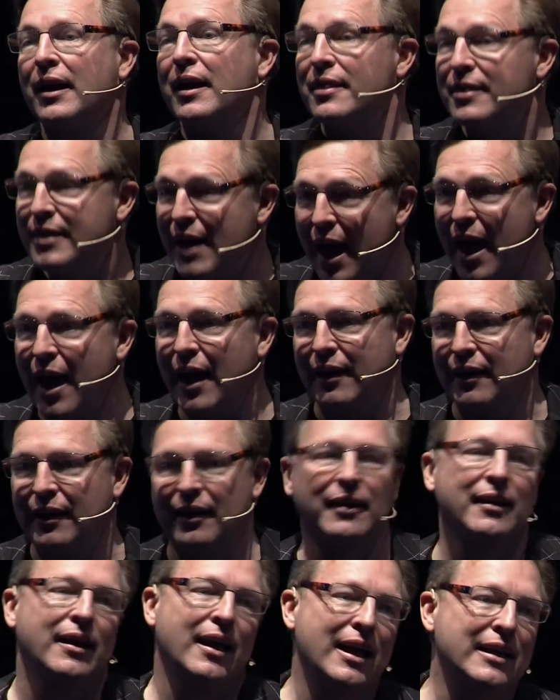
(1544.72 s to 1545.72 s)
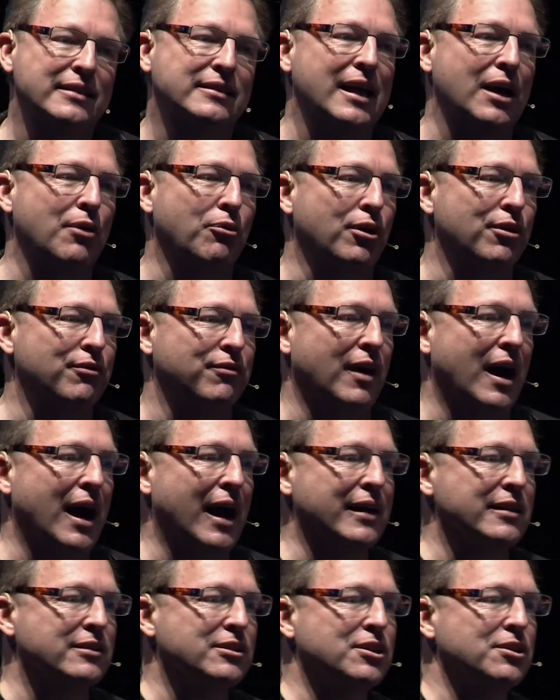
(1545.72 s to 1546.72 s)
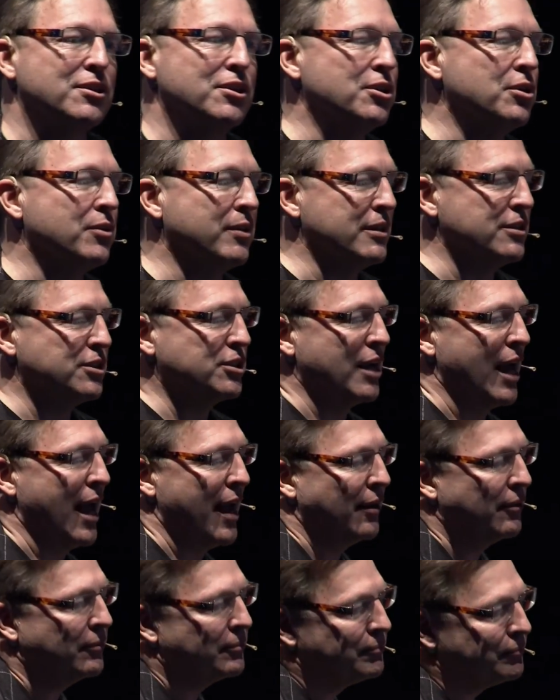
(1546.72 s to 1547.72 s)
then, as they were advised, you can scale.